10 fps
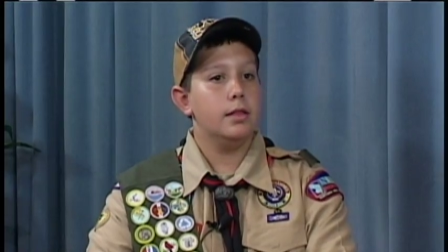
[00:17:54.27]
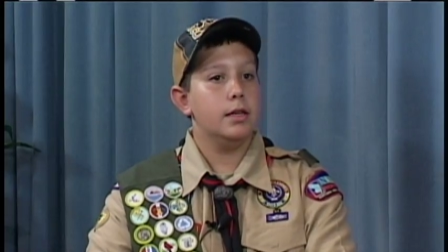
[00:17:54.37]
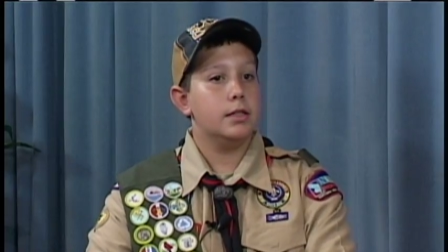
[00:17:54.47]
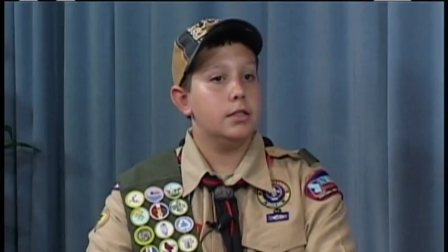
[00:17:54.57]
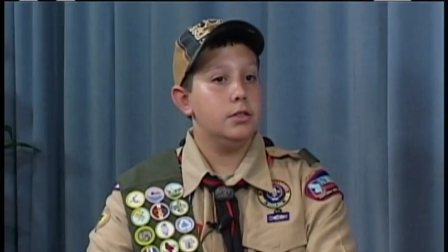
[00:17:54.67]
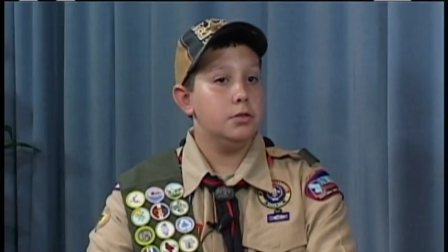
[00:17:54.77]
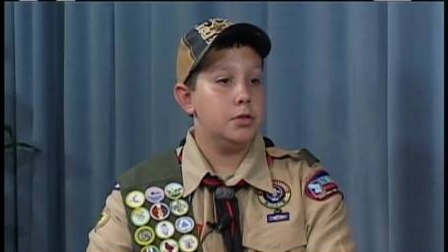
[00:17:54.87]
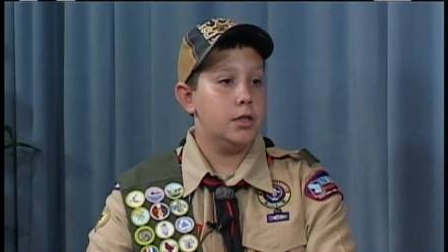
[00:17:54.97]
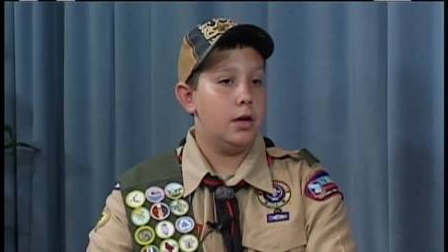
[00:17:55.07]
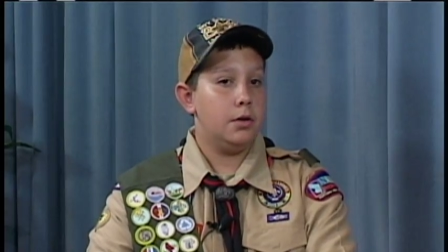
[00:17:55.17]
I'd like to
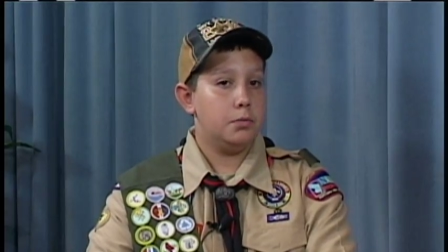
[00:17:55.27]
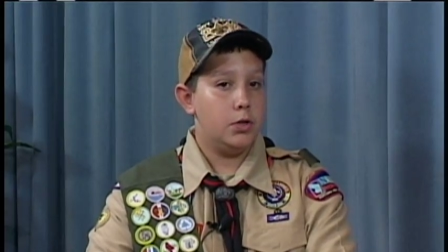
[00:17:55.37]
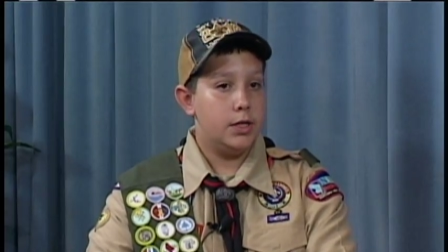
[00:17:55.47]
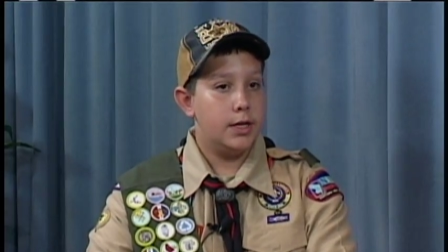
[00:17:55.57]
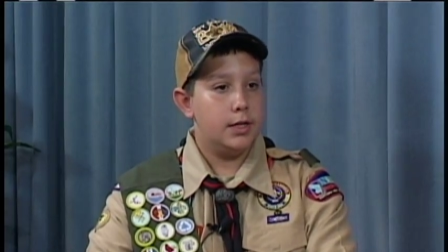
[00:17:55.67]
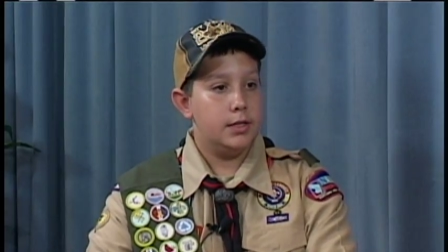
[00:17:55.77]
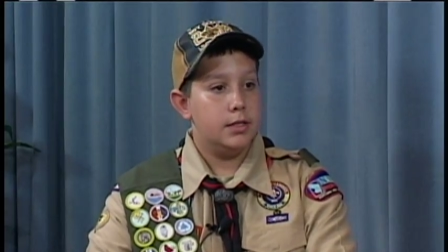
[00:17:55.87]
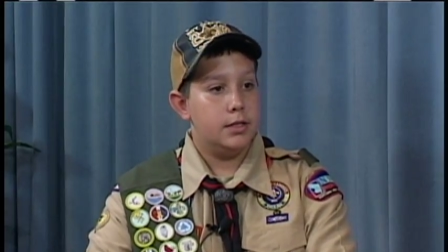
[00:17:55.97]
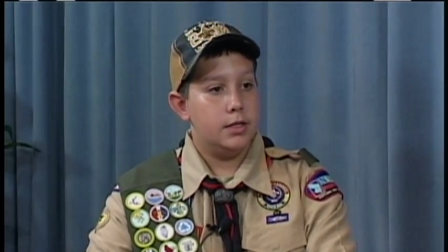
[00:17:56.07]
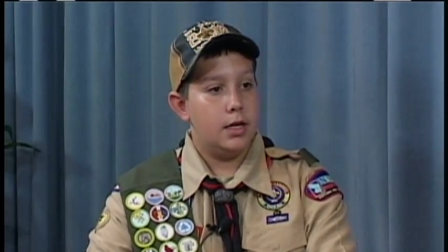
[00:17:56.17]
do it on
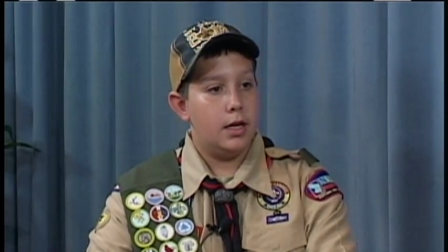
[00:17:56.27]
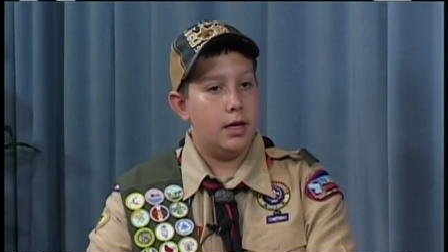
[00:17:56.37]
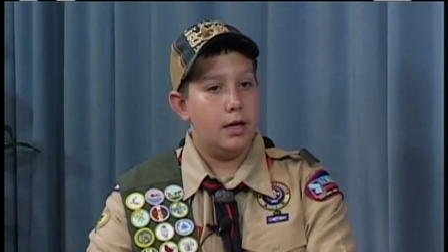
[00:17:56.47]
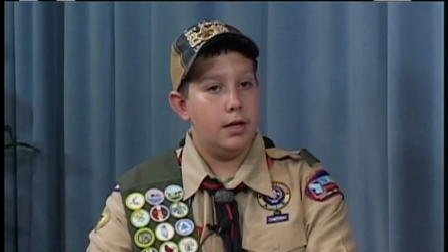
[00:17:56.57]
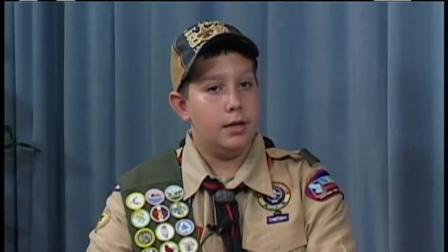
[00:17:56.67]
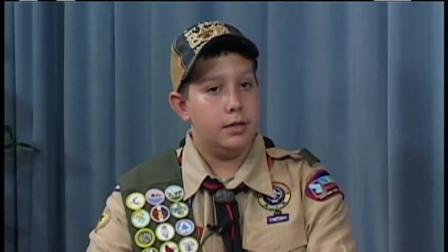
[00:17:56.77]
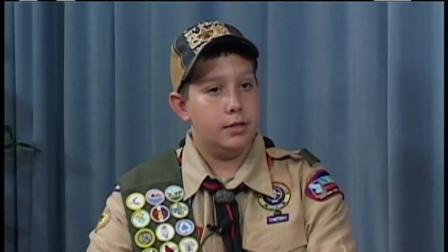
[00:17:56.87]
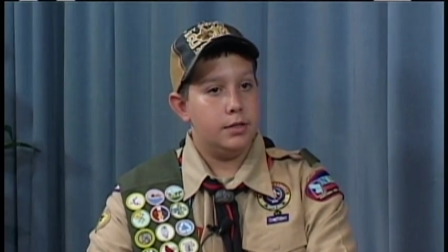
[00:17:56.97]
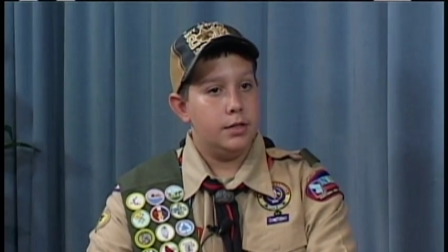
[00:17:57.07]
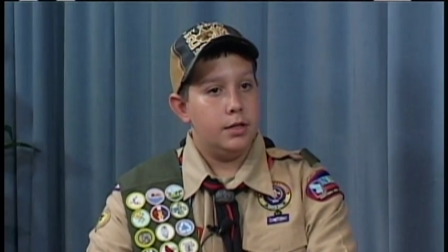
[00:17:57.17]
weekends and...
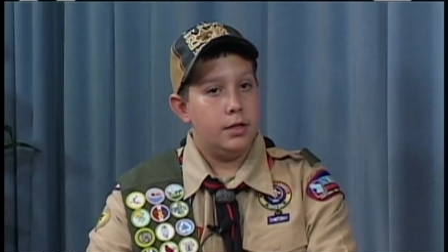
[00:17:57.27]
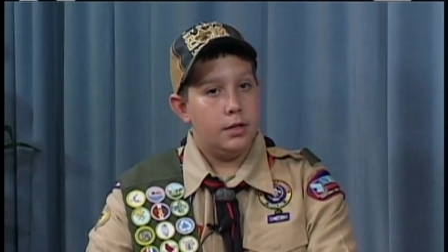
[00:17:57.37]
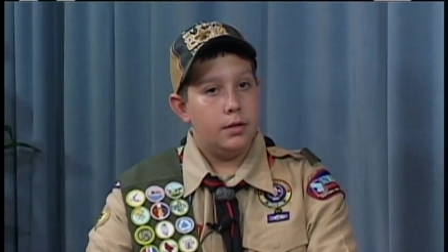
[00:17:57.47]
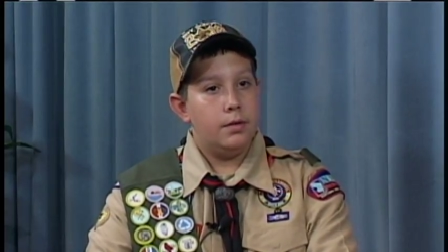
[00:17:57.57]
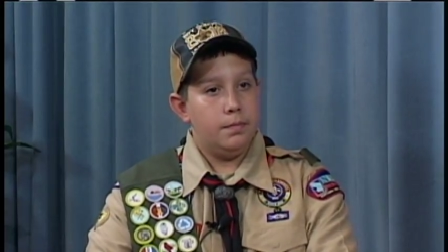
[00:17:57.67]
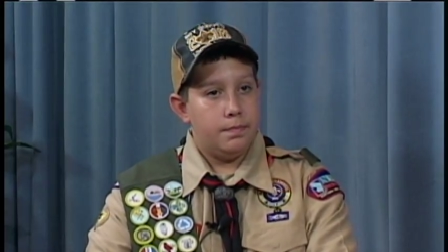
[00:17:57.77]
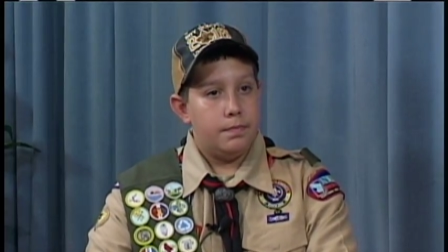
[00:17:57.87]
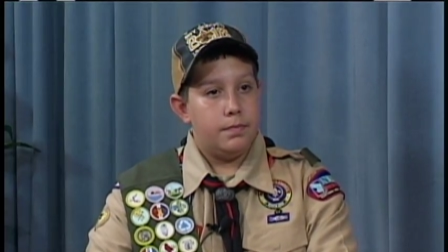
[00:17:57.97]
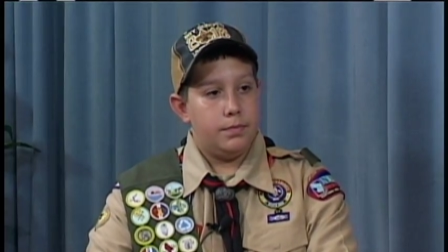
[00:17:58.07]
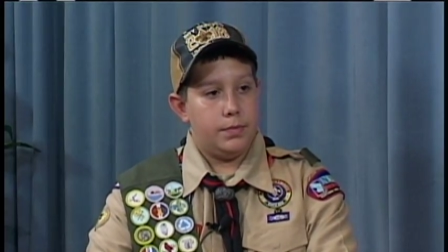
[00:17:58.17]

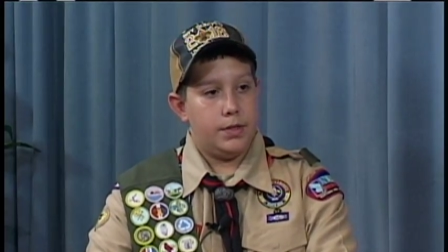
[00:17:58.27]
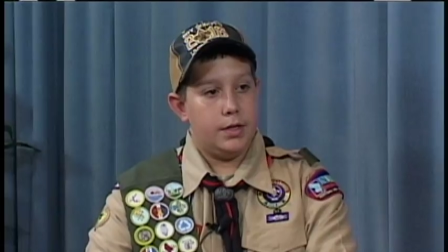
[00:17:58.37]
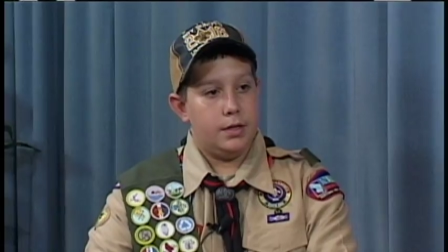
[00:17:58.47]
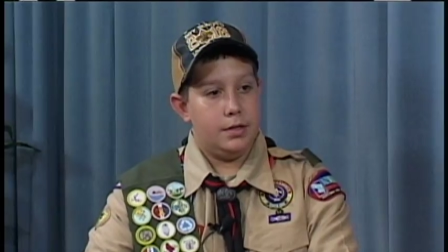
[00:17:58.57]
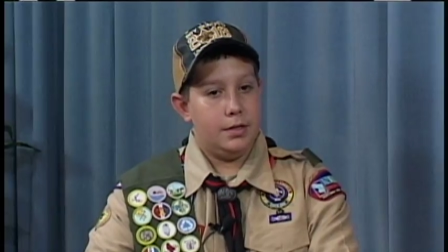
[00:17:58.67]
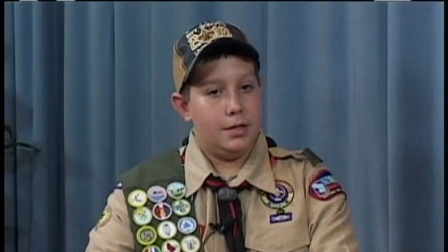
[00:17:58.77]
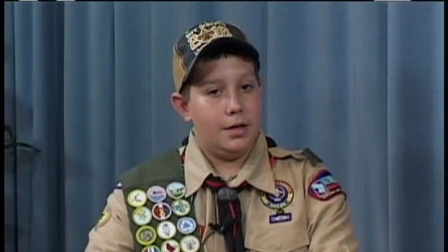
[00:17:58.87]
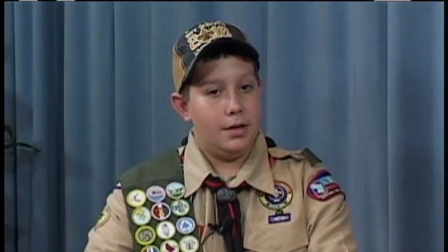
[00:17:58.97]
Yeah.